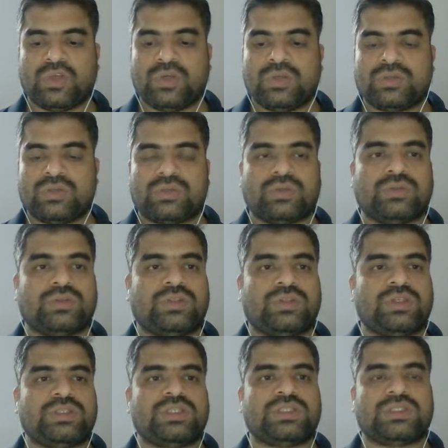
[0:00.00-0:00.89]
So
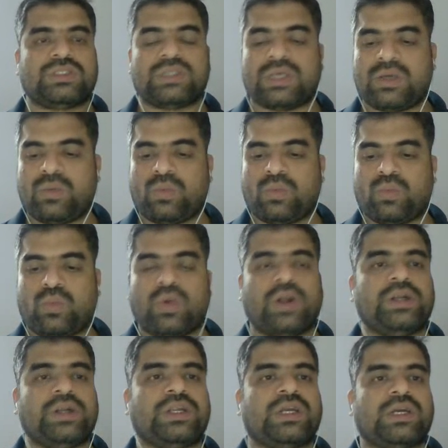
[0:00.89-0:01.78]
this is the
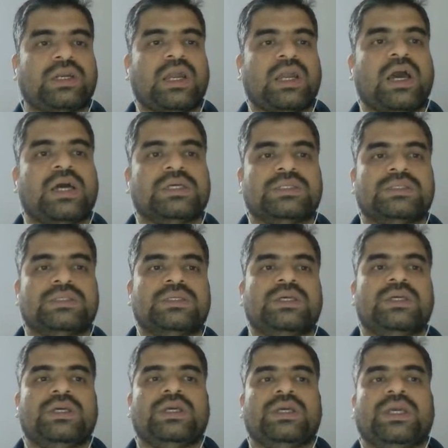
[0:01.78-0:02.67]
one class
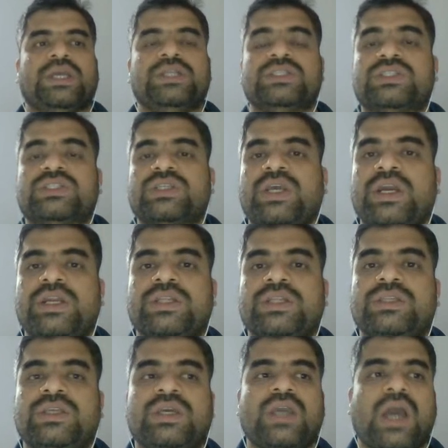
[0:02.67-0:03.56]
inside
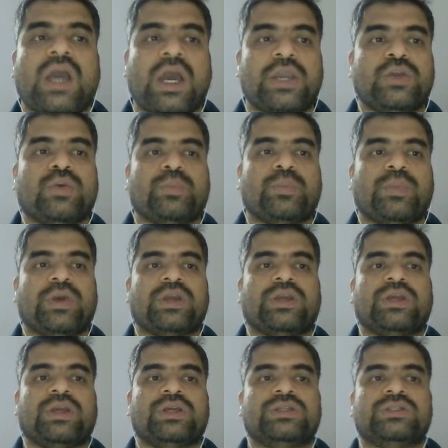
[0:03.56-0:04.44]
the IO
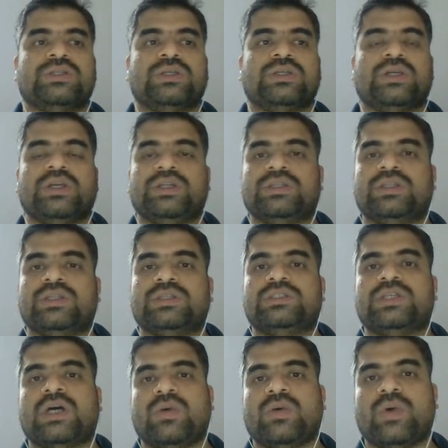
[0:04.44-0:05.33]
package in the
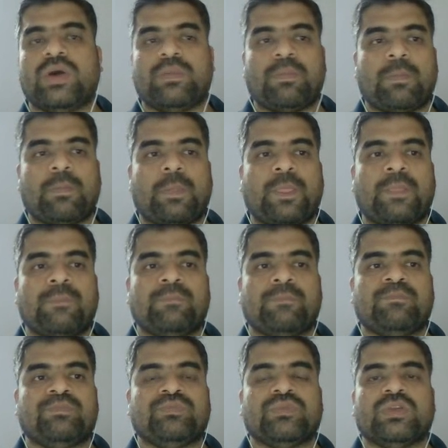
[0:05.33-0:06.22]
Java.
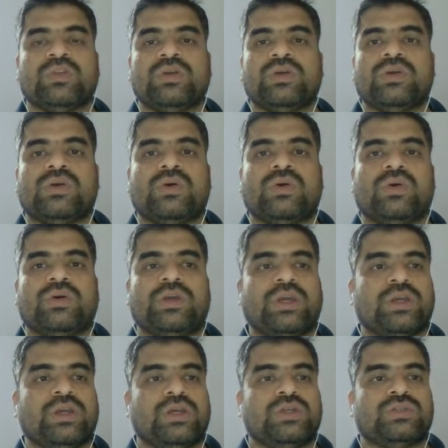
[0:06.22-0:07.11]

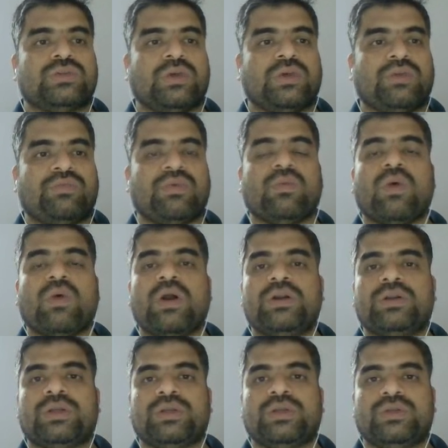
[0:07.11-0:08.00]
Okay, so if you
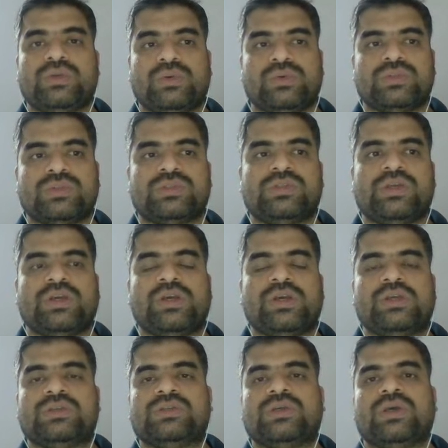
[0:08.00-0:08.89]
want to use this